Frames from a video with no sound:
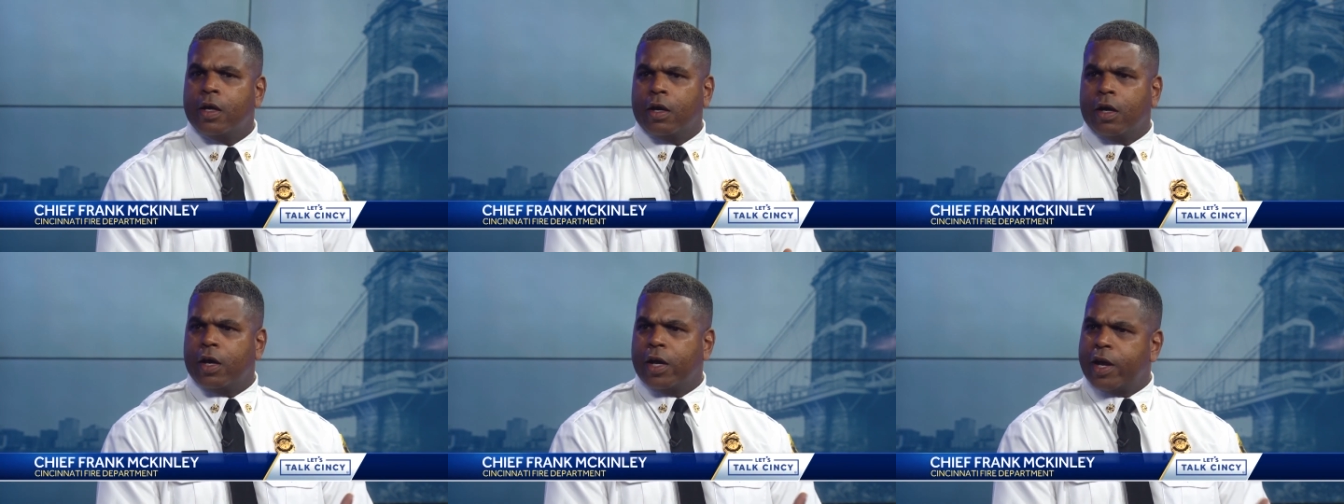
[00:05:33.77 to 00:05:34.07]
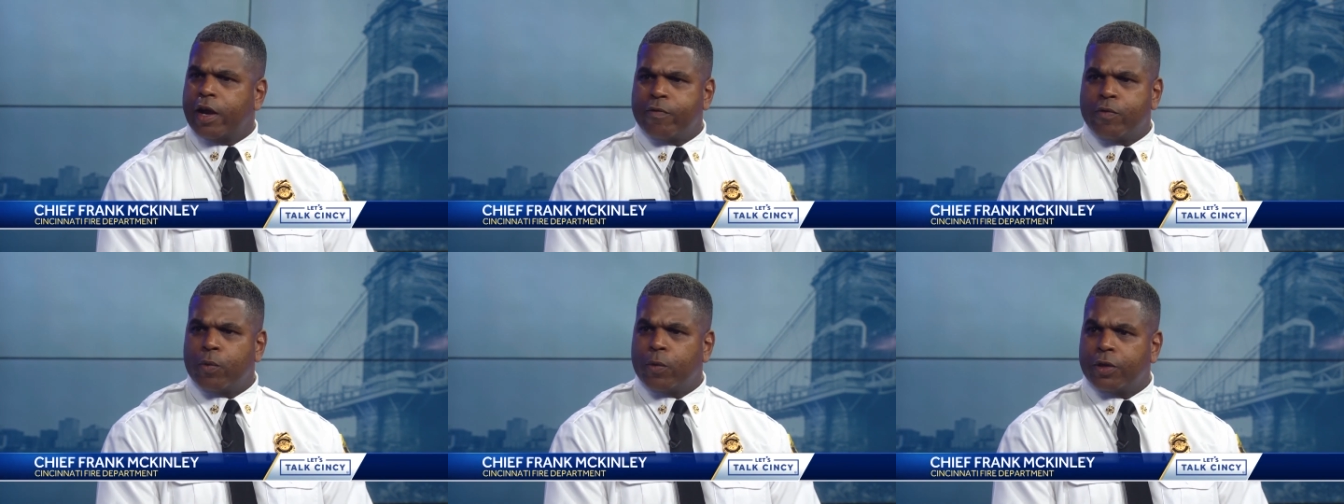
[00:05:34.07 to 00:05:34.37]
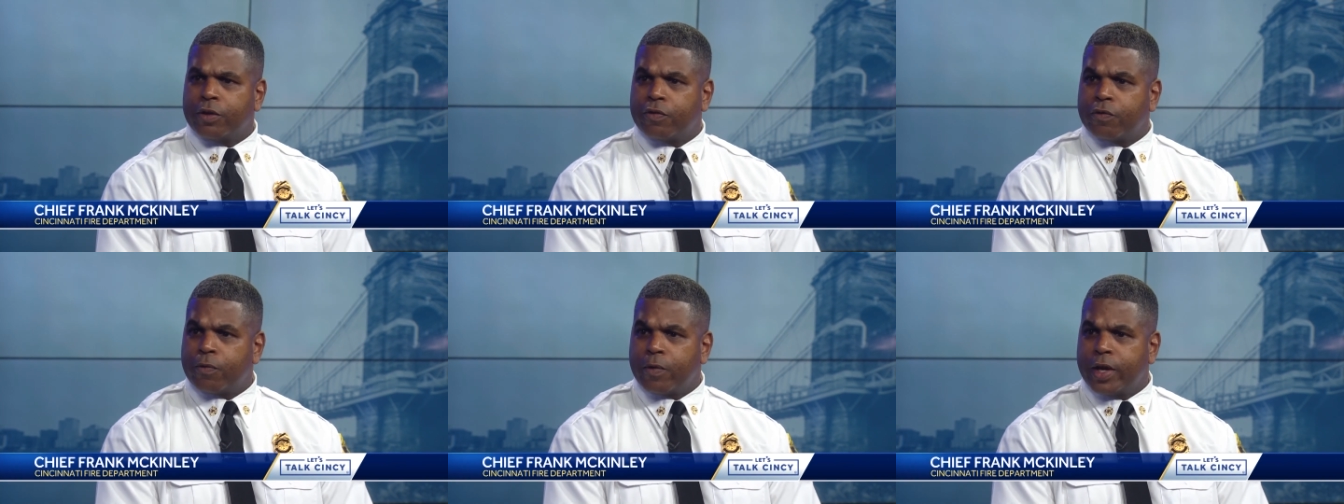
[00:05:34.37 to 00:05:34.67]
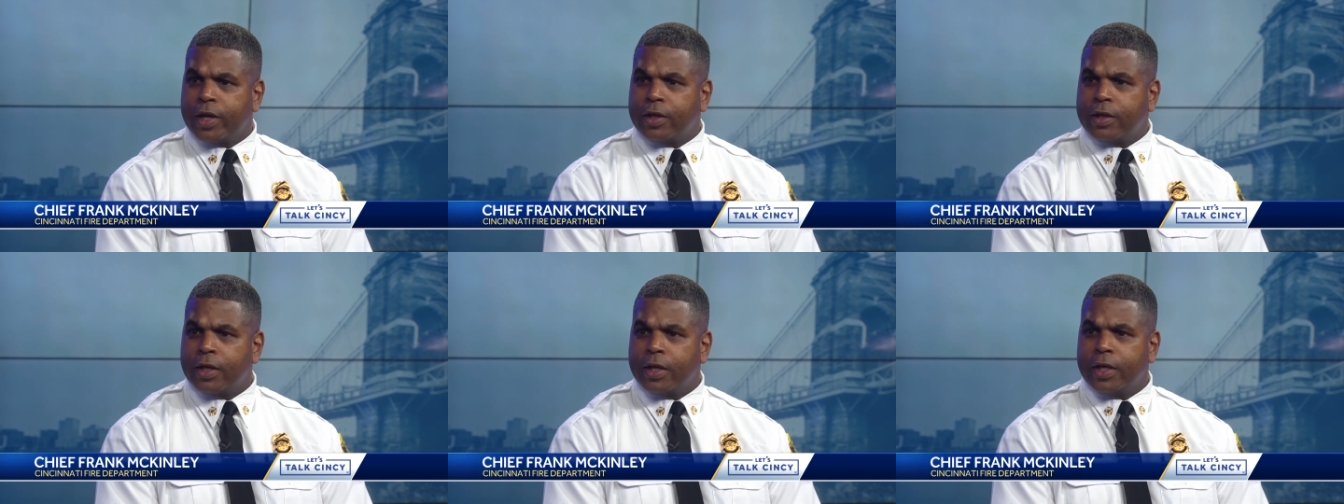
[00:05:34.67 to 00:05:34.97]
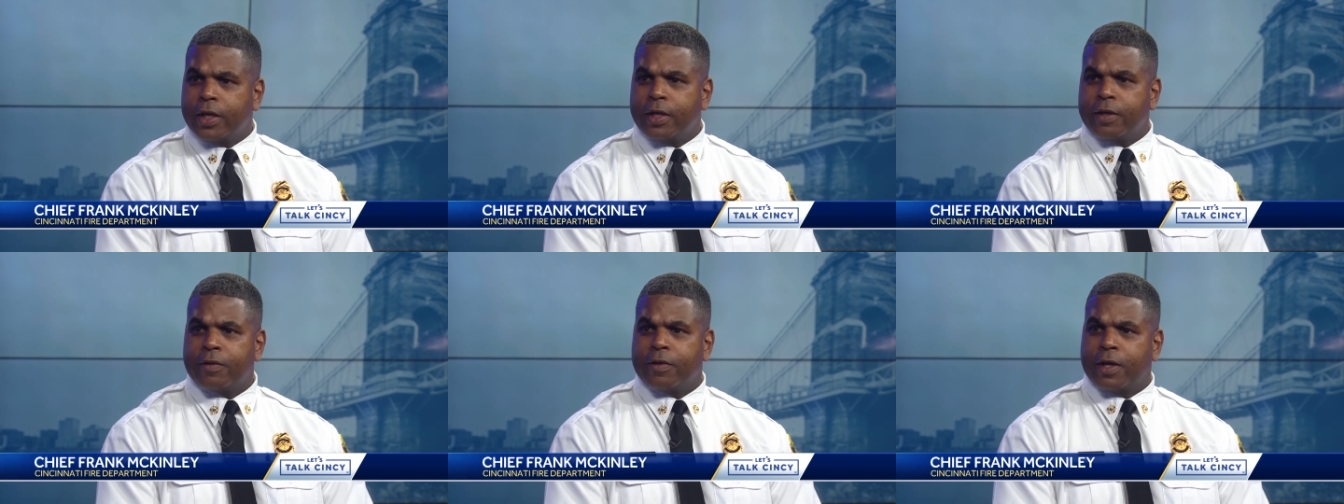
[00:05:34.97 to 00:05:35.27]
uh, everyone's
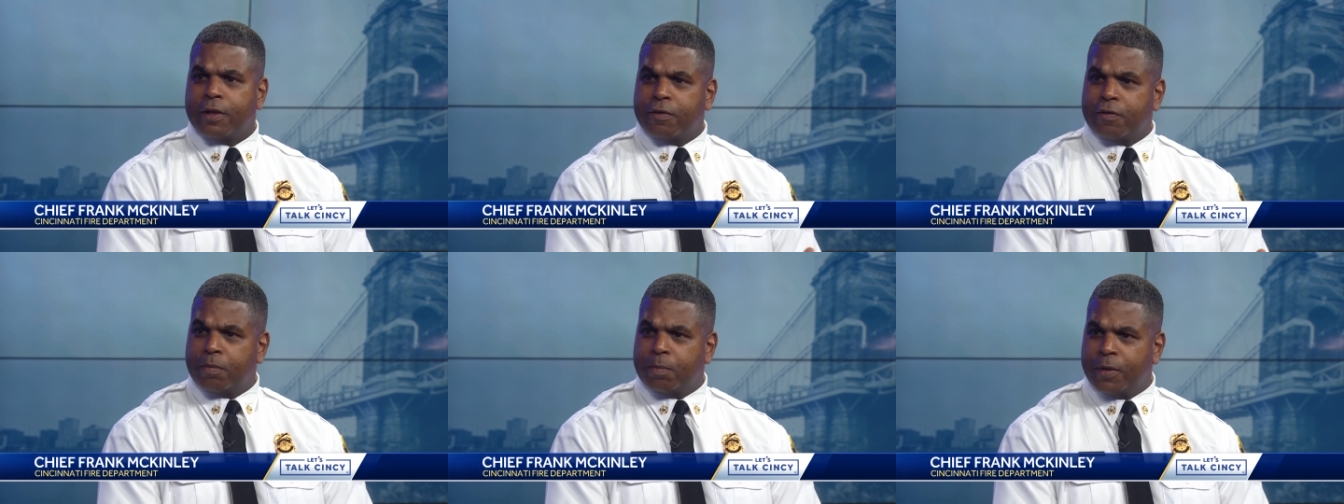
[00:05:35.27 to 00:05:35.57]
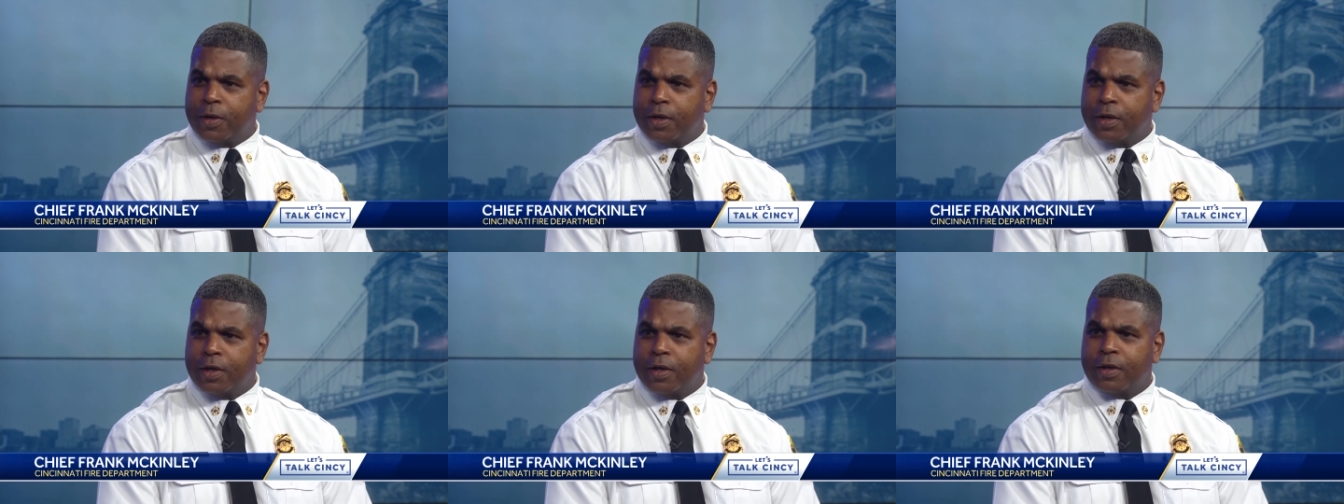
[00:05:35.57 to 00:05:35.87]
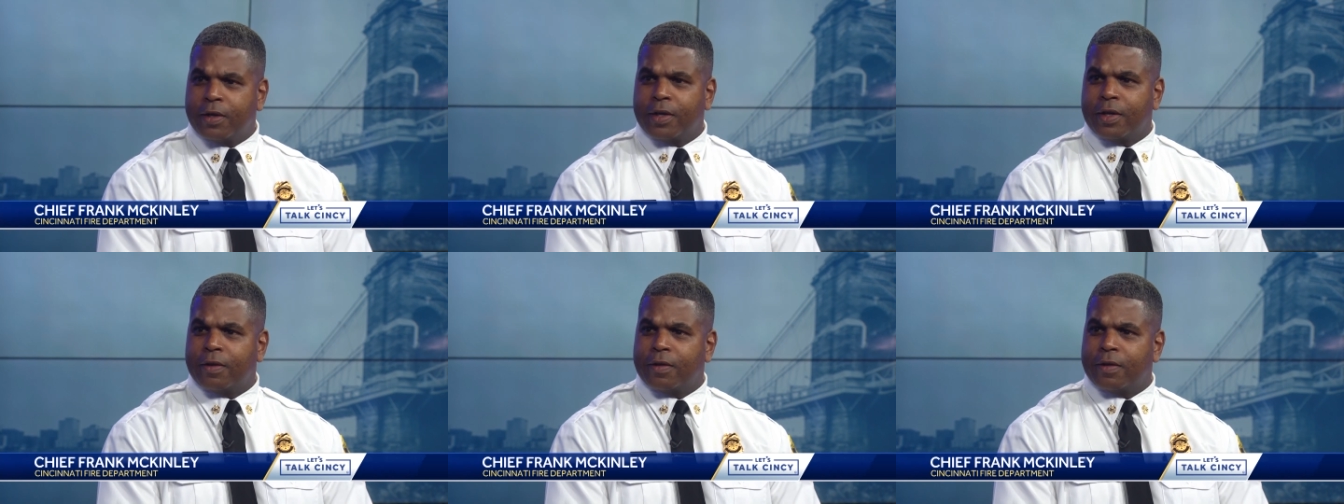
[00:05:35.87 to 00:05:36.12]
friendly, they speak,